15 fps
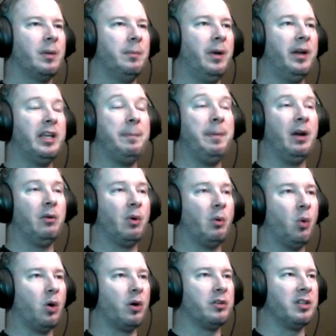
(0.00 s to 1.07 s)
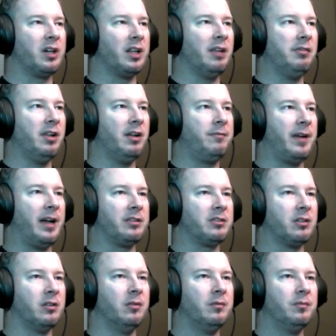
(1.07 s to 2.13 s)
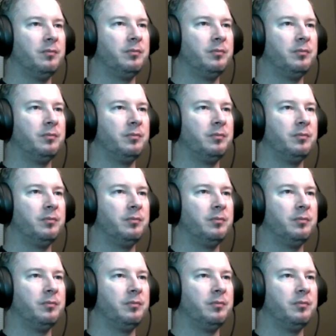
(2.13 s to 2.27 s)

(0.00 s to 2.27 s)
But I get better rewards and I level up faster.